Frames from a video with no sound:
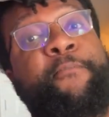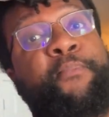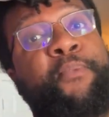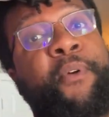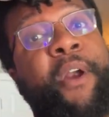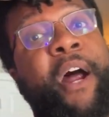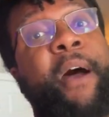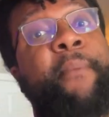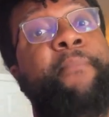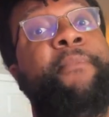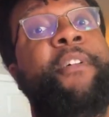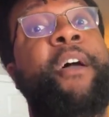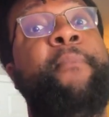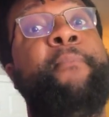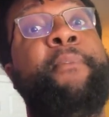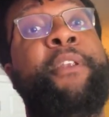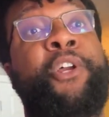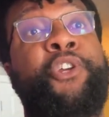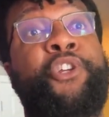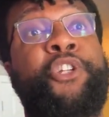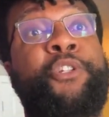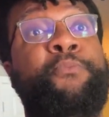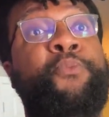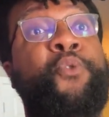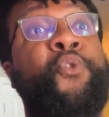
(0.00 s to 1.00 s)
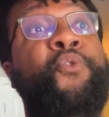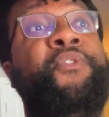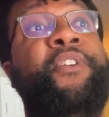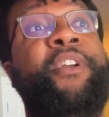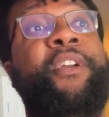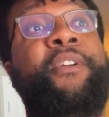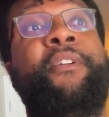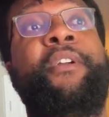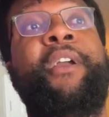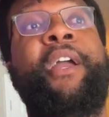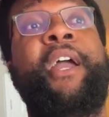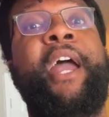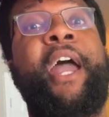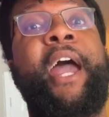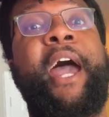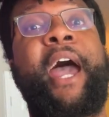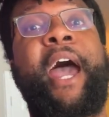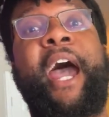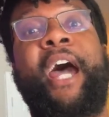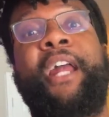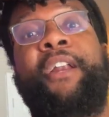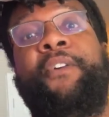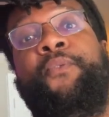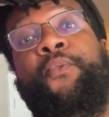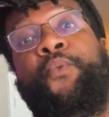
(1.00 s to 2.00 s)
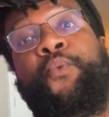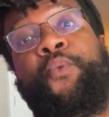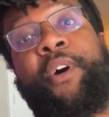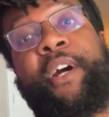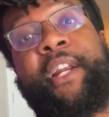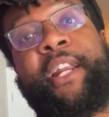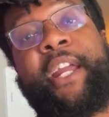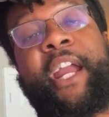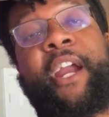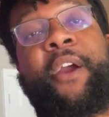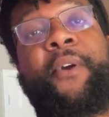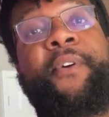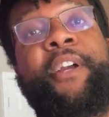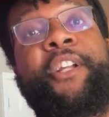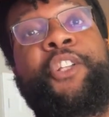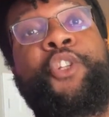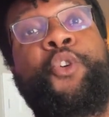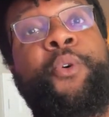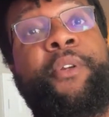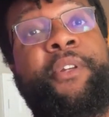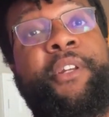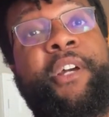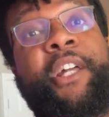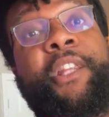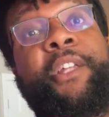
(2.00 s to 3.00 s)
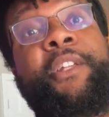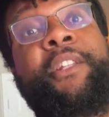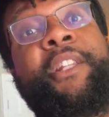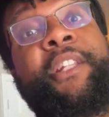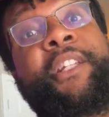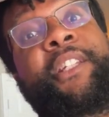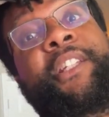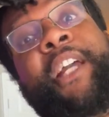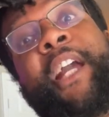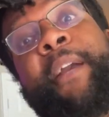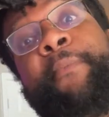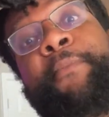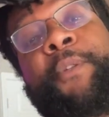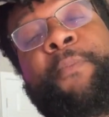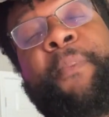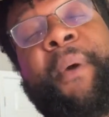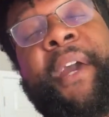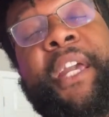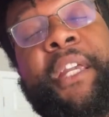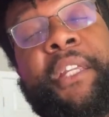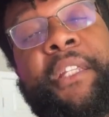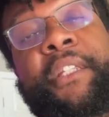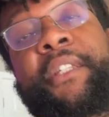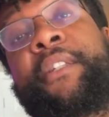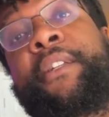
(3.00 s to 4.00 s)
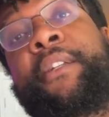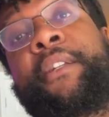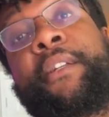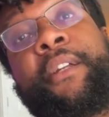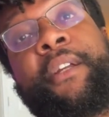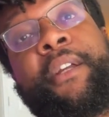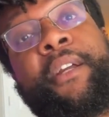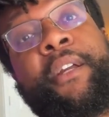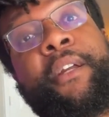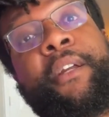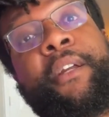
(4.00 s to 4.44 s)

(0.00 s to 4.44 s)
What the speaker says: I've propped them and they're just moving out of one area to another in the same space,